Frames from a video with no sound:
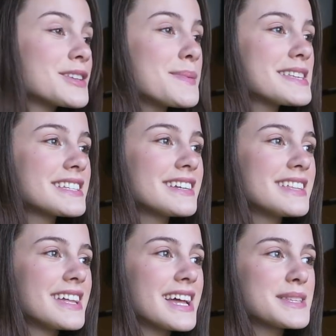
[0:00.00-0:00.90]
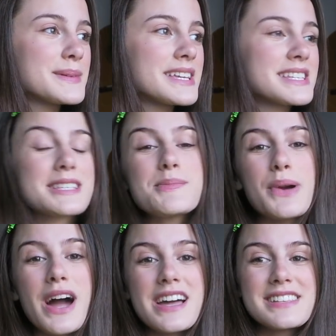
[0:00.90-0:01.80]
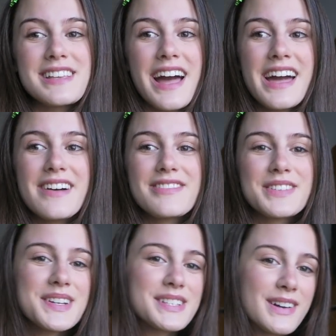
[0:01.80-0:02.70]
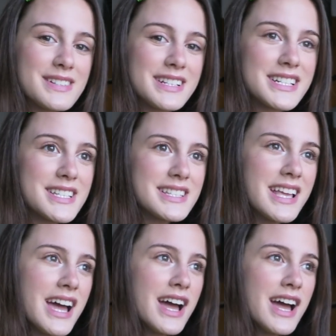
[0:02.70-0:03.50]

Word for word: So basically the announcement is, surprise, I have three songs that just